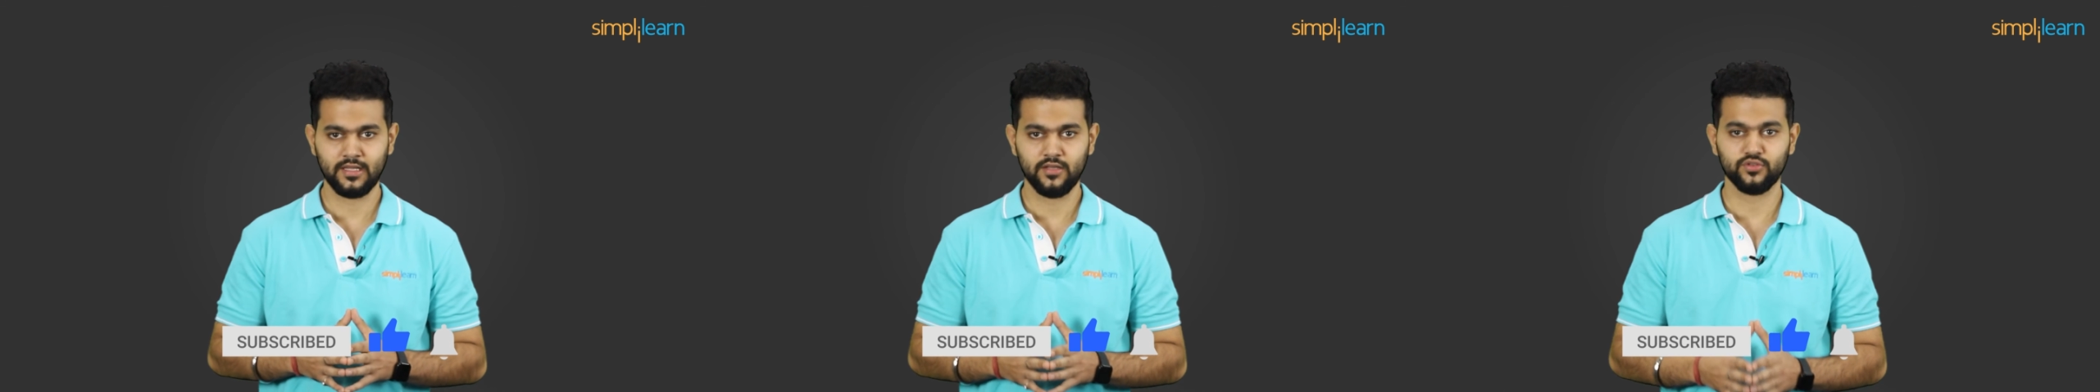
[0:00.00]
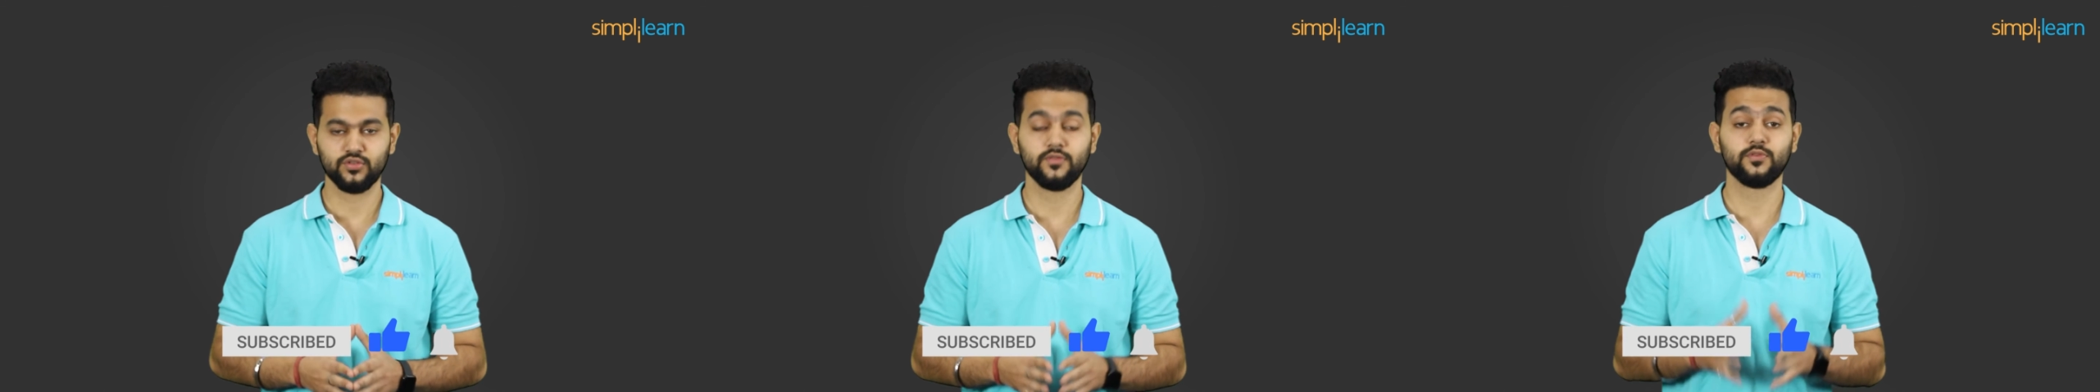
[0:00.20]

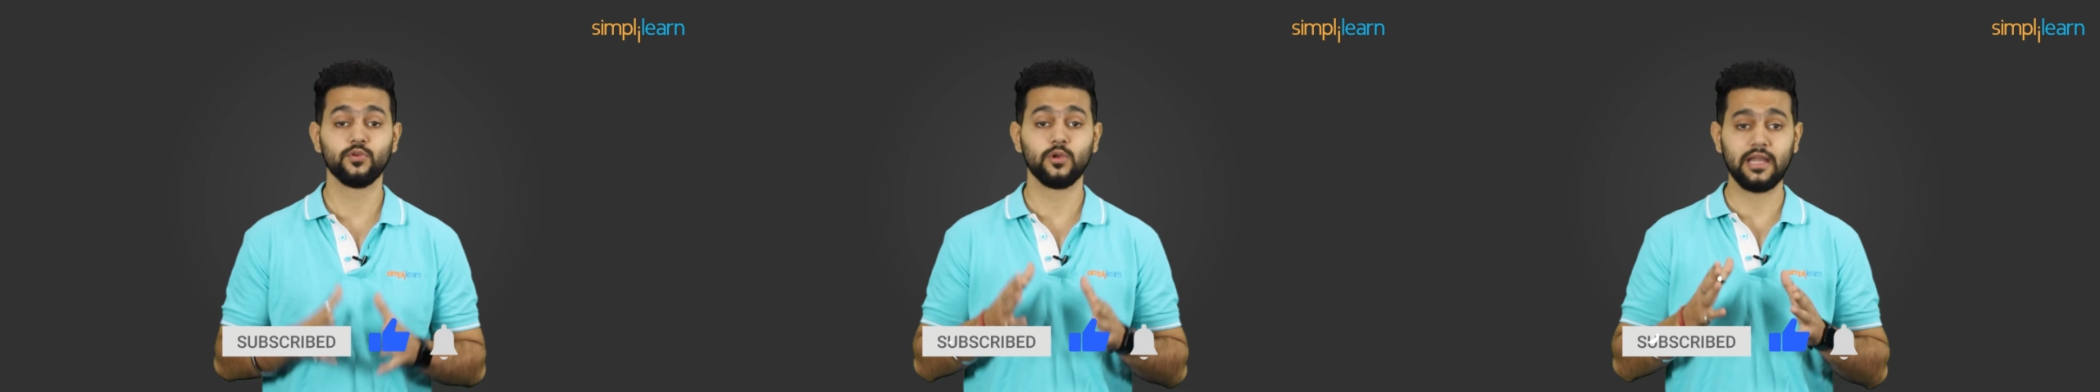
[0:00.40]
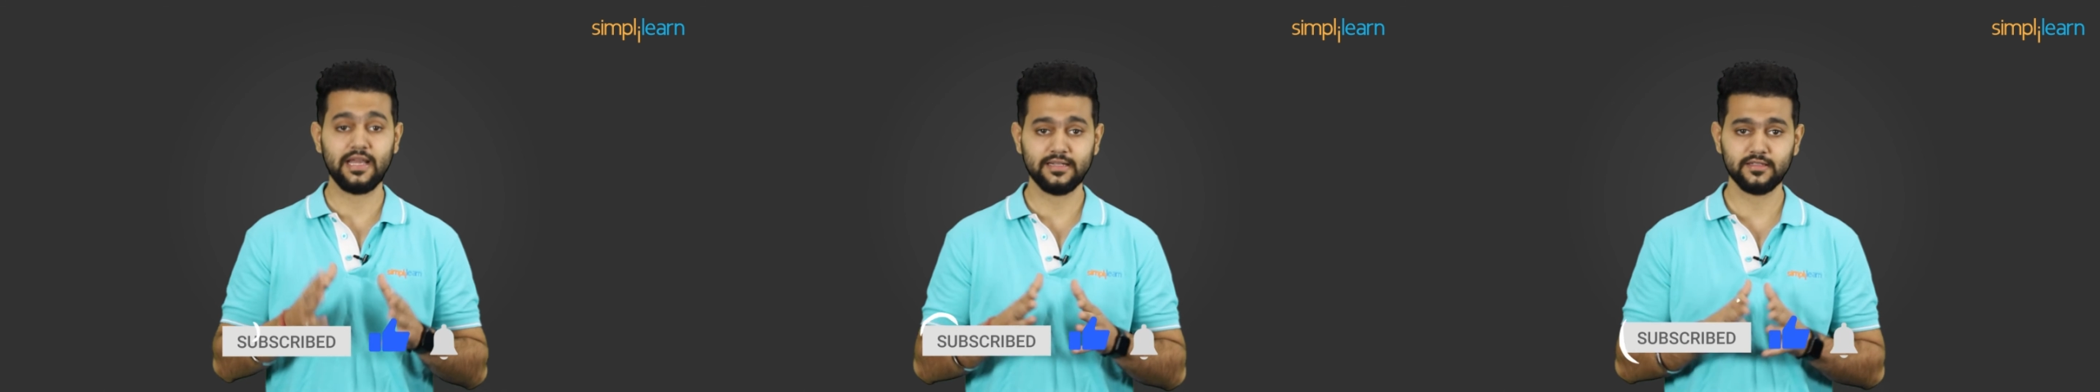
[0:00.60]
So if
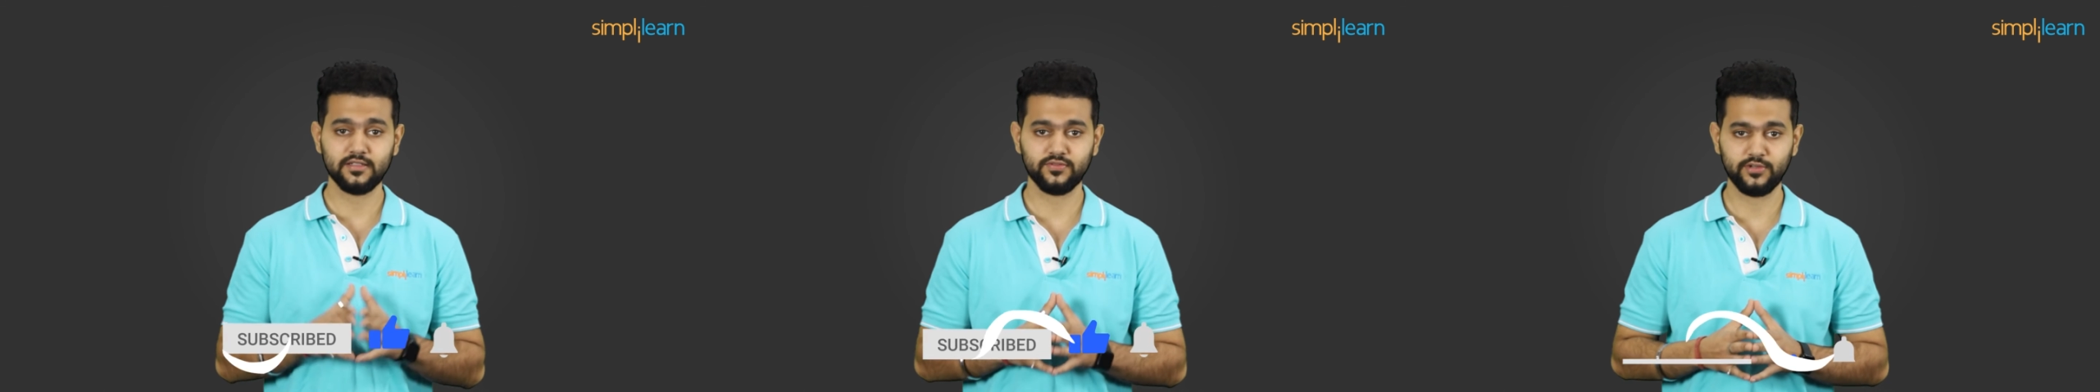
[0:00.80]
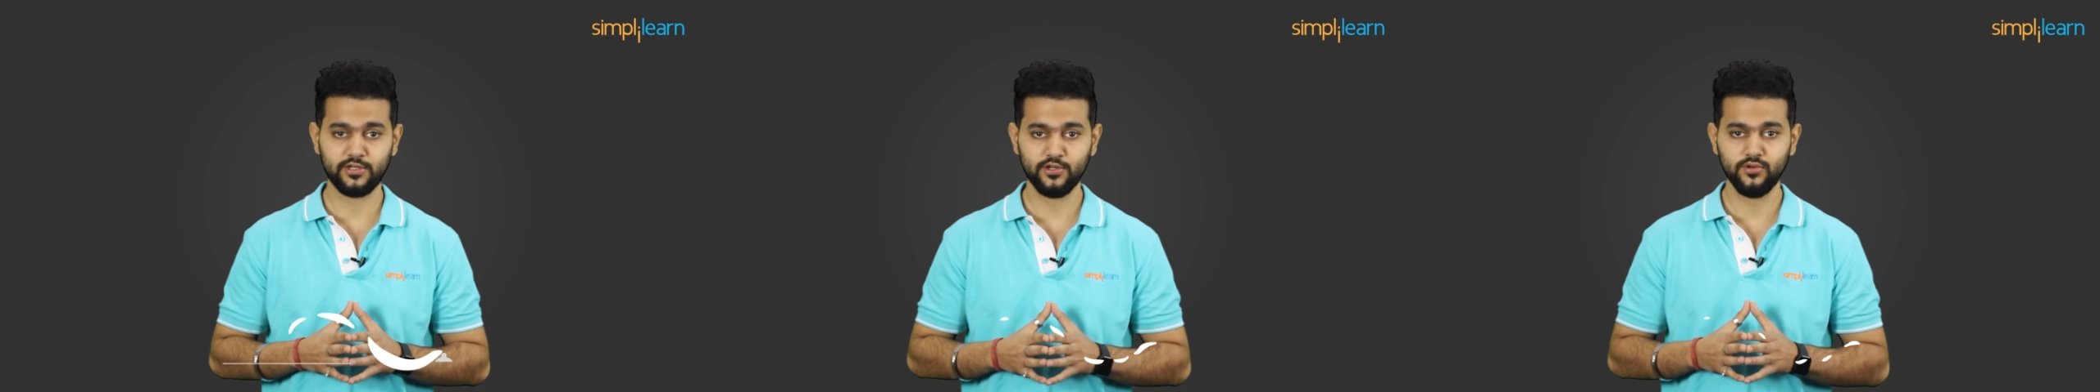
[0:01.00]
you like
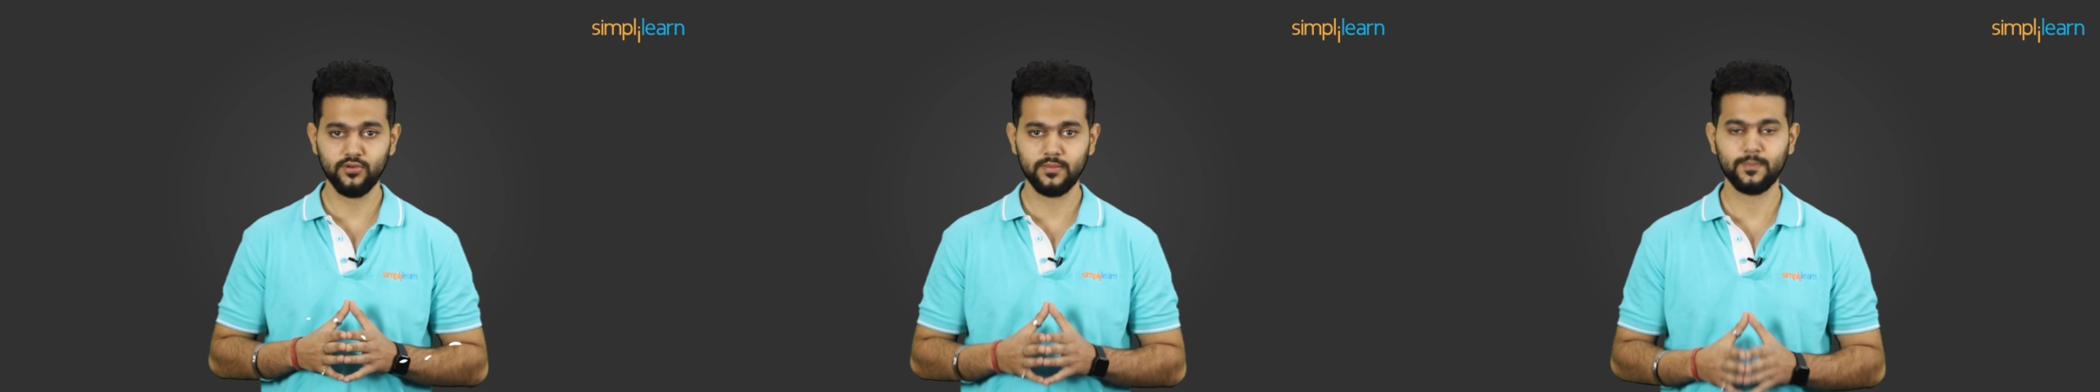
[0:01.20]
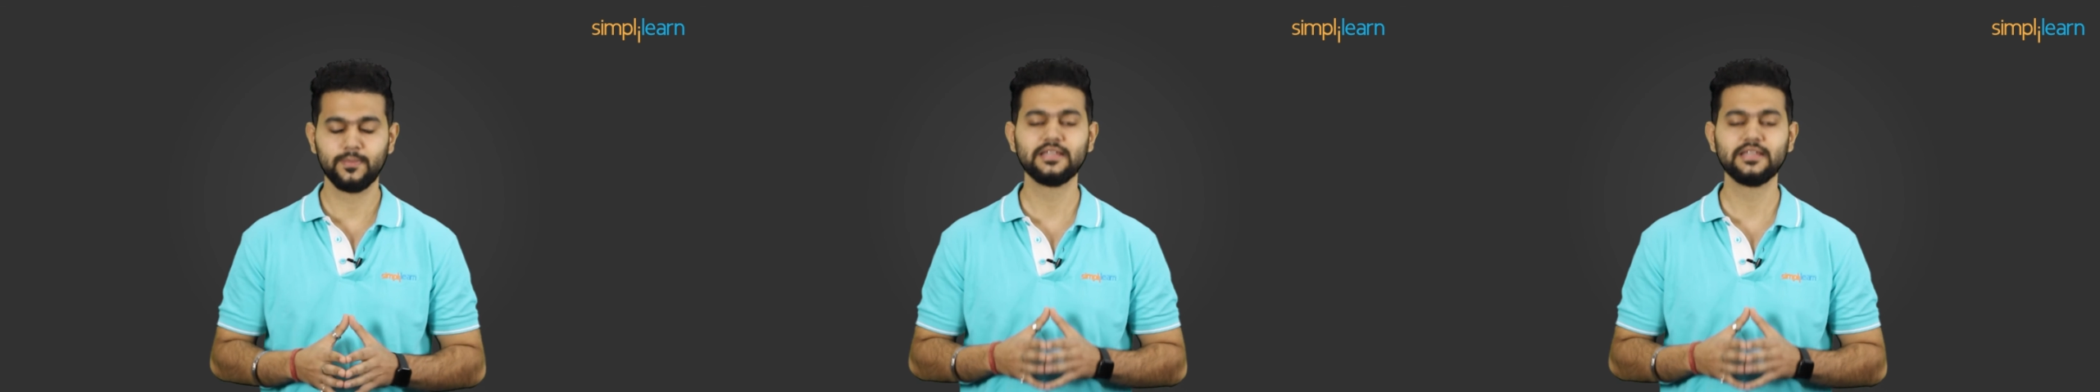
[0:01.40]
this video,